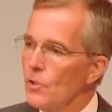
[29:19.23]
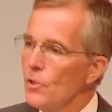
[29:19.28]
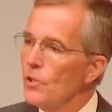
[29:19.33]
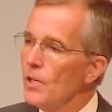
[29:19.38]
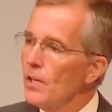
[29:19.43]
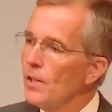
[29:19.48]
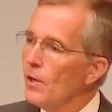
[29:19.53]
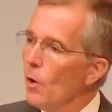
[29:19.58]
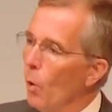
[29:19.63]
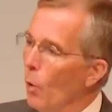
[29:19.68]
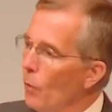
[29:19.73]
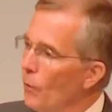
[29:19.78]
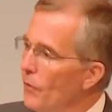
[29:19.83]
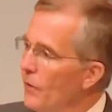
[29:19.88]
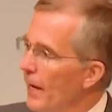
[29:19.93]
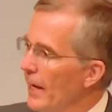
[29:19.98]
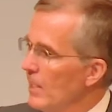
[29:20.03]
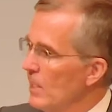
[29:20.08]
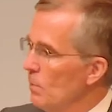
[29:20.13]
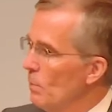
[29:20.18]
So you see, the
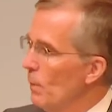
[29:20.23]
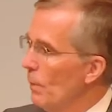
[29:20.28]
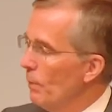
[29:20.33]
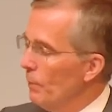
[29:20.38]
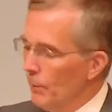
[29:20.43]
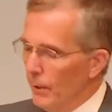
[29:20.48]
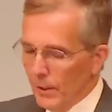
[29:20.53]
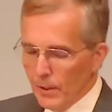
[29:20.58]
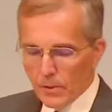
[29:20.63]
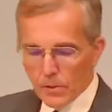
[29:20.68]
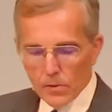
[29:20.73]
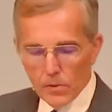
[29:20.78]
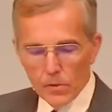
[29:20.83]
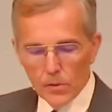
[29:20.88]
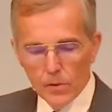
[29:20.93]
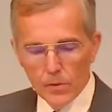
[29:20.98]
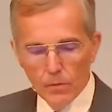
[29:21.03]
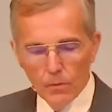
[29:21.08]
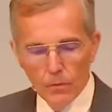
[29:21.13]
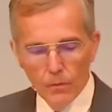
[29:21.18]
Old Testament
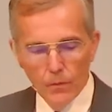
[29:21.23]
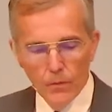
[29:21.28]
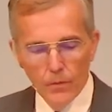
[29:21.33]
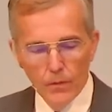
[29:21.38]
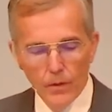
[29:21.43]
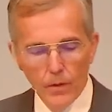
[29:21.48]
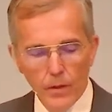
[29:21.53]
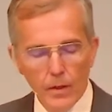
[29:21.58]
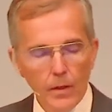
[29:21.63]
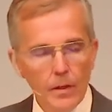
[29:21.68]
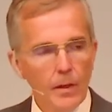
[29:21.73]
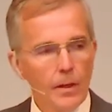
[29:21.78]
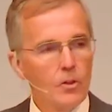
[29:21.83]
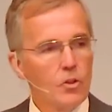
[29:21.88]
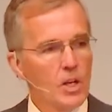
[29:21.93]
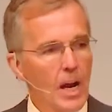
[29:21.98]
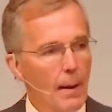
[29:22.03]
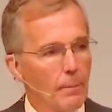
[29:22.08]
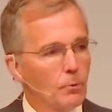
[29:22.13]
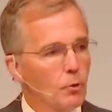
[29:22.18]
priests
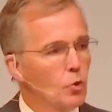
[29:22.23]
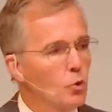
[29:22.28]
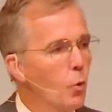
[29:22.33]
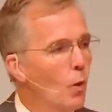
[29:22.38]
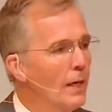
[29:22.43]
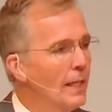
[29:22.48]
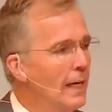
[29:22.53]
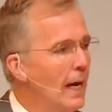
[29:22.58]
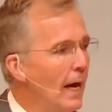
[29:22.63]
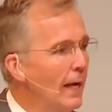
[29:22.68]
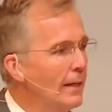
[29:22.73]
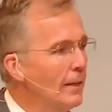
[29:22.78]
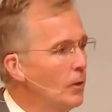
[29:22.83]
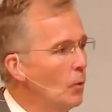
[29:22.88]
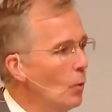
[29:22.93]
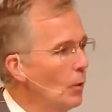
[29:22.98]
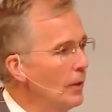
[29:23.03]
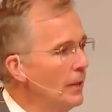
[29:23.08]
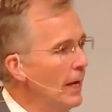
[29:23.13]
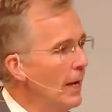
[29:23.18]
in chapter 29
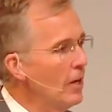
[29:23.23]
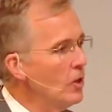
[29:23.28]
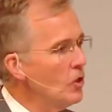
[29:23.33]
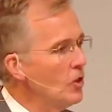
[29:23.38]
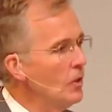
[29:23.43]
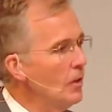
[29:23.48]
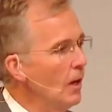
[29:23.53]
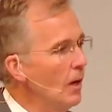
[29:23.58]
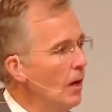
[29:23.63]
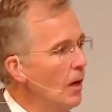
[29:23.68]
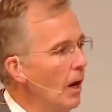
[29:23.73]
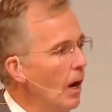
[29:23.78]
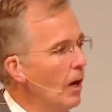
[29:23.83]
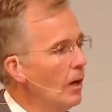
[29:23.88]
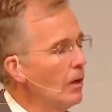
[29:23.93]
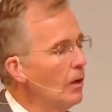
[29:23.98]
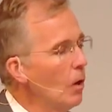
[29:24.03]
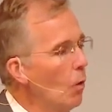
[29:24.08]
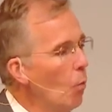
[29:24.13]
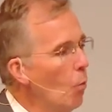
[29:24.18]
in the ordination
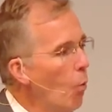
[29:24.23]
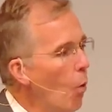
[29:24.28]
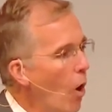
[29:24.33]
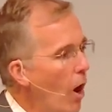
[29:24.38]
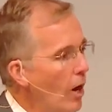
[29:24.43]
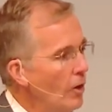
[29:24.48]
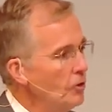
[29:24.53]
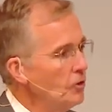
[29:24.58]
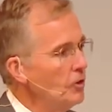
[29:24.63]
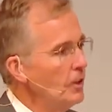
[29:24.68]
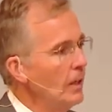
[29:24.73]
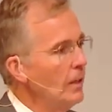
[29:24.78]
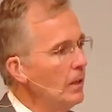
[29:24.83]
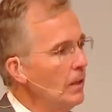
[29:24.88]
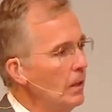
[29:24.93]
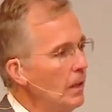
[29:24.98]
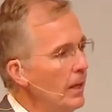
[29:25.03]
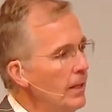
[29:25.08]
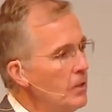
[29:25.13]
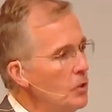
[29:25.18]
are washed
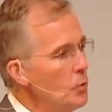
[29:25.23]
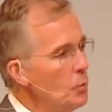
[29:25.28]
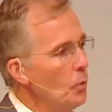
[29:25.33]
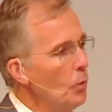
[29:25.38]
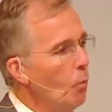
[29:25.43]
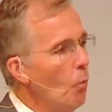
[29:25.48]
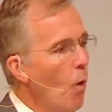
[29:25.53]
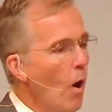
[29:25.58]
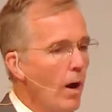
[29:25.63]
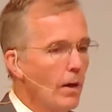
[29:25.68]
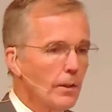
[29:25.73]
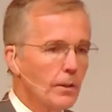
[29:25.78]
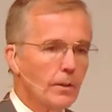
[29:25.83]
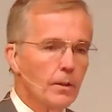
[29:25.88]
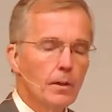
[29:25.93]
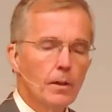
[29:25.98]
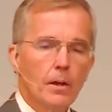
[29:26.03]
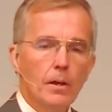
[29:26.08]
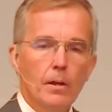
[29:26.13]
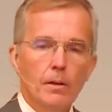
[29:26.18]
and cleansed with
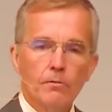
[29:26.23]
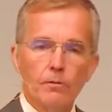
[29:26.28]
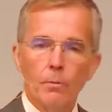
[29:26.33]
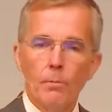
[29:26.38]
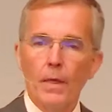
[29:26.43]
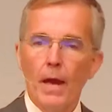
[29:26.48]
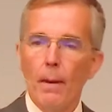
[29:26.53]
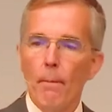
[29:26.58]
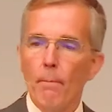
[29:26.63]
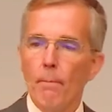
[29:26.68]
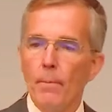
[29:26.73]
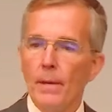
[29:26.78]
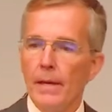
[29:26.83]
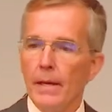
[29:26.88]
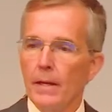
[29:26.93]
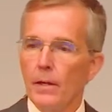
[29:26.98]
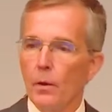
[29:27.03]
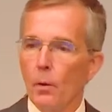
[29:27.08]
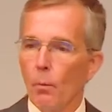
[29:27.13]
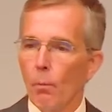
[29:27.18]
water from that
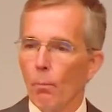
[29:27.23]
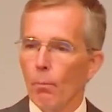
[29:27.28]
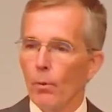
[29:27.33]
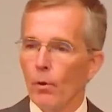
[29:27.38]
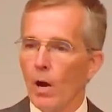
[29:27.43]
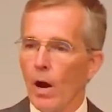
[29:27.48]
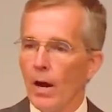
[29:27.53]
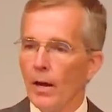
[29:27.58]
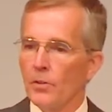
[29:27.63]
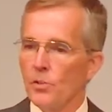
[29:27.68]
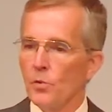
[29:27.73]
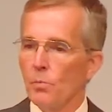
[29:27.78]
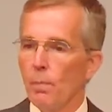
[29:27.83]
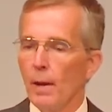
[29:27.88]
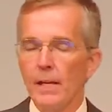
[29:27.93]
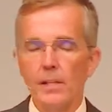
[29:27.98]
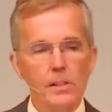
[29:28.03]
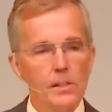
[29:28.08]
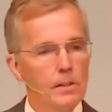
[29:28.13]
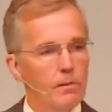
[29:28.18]
big bronze
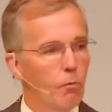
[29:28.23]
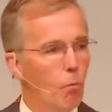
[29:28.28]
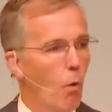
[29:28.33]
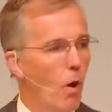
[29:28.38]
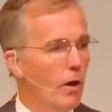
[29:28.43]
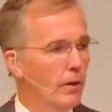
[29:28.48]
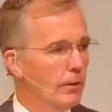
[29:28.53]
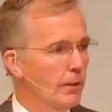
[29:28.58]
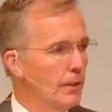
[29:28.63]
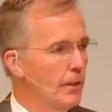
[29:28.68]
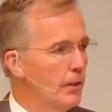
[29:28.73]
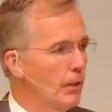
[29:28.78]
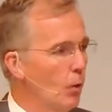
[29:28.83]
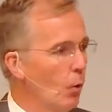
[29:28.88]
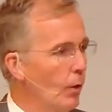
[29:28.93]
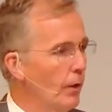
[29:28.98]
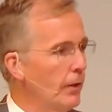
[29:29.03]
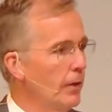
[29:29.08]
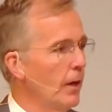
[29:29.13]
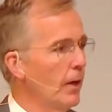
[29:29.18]
basin of water in
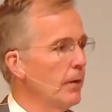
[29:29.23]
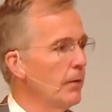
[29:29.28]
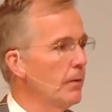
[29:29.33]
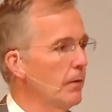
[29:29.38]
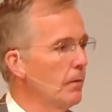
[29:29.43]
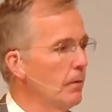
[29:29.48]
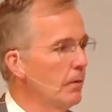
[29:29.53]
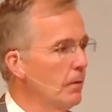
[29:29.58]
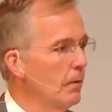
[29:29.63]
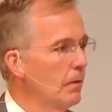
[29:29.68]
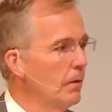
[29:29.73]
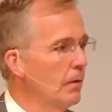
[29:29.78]
the courtyard.